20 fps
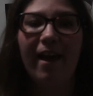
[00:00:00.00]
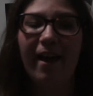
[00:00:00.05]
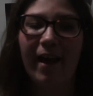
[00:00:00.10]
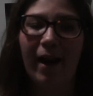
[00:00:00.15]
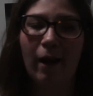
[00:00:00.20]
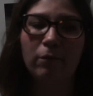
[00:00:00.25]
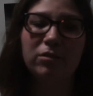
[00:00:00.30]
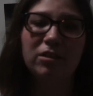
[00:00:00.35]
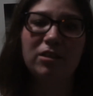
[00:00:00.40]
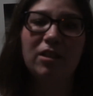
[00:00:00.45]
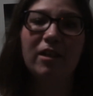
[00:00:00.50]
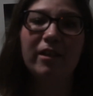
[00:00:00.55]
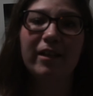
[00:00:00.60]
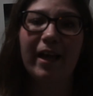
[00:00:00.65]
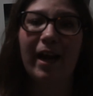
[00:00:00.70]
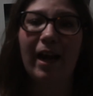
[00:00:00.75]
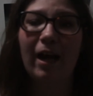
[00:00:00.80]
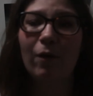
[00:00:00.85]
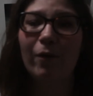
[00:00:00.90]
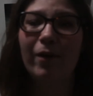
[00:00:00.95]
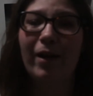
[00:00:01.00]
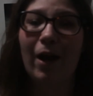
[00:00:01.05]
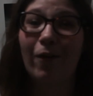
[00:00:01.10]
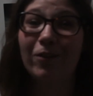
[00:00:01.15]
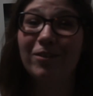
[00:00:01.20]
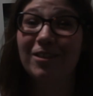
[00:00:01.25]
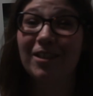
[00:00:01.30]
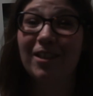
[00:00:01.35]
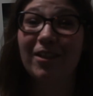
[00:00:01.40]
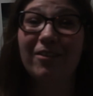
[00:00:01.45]
and I'm still glad I went I
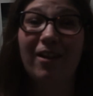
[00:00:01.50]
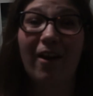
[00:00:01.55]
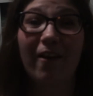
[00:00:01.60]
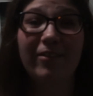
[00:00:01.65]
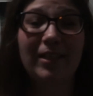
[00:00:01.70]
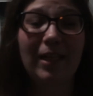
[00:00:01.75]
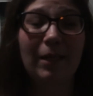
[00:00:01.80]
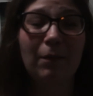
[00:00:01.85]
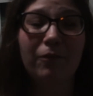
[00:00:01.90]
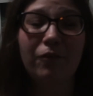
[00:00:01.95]
actually could have gone a day